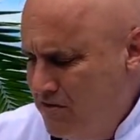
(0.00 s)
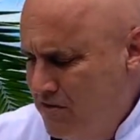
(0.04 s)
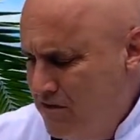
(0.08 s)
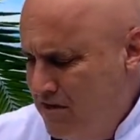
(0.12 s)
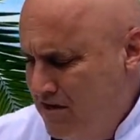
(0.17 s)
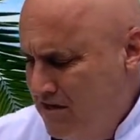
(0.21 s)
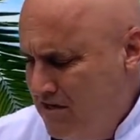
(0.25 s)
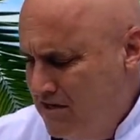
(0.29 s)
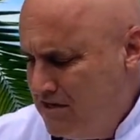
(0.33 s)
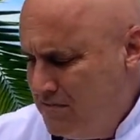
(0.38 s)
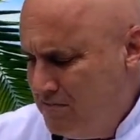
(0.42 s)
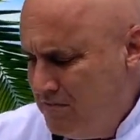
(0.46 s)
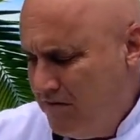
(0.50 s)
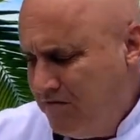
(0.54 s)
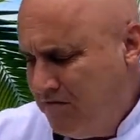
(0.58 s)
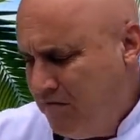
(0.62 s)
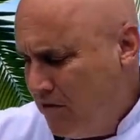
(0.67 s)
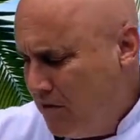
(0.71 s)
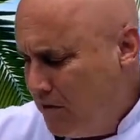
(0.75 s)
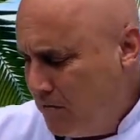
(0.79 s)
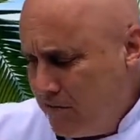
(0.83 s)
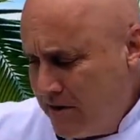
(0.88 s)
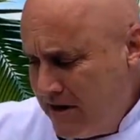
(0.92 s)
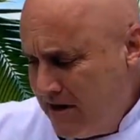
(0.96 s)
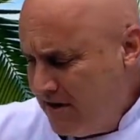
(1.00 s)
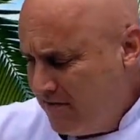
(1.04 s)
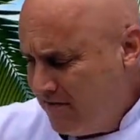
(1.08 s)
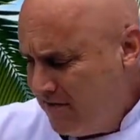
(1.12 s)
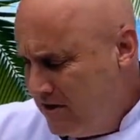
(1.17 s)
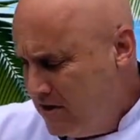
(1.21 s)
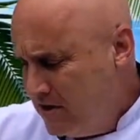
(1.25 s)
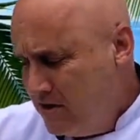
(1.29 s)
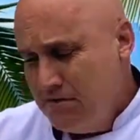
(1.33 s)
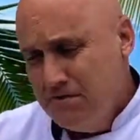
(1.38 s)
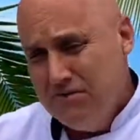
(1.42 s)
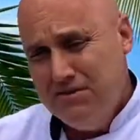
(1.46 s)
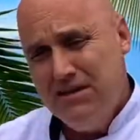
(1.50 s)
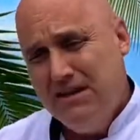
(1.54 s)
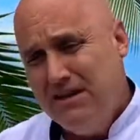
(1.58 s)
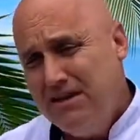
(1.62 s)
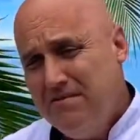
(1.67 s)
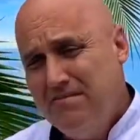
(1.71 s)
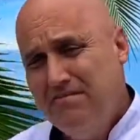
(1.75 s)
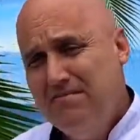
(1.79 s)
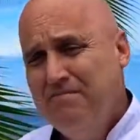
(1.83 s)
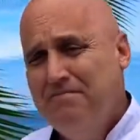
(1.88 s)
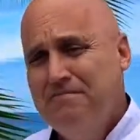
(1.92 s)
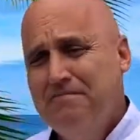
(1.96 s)
to this before we even use it?
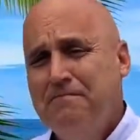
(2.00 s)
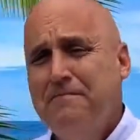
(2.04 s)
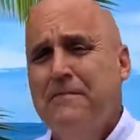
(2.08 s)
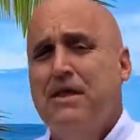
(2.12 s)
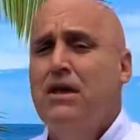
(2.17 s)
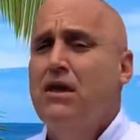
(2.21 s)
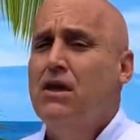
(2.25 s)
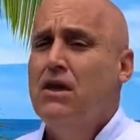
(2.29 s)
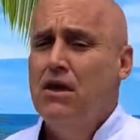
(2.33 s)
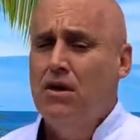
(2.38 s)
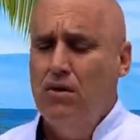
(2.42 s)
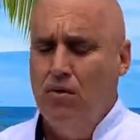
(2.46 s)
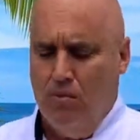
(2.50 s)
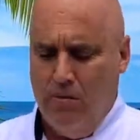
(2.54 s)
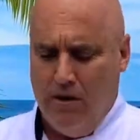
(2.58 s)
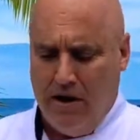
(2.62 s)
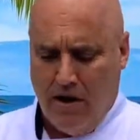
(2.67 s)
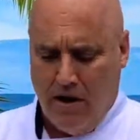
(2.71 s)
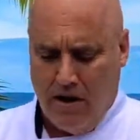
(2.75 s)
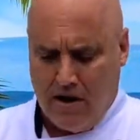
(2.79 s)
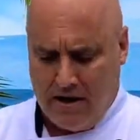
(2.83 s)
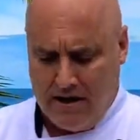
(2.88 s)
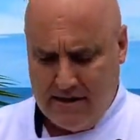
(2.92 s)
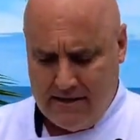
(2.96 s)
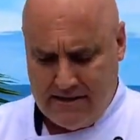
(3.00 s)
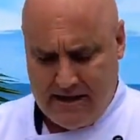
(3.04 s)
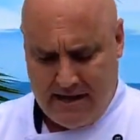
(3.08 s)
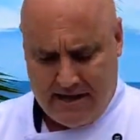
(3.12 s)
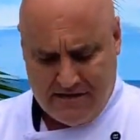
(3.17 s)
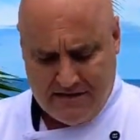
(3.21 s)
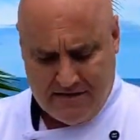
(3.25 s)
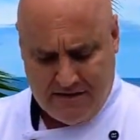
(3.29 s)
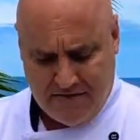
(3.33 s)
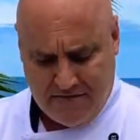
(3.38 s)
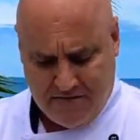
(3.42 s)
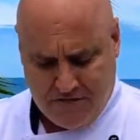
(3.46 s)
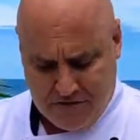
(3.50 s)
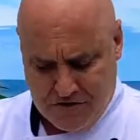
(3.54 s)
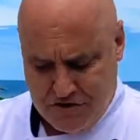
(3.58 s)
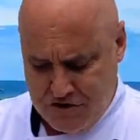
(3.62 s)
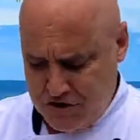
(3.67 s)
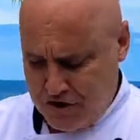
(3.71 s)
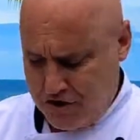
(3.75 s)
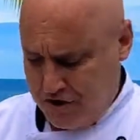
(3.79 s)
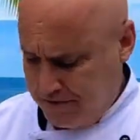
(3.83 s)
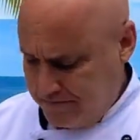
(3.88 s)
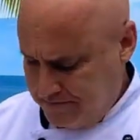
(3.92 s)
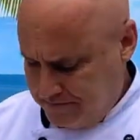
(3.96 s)
We are going to taste it for
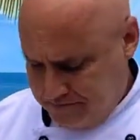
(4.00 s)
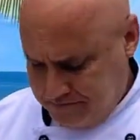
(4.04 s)
sure.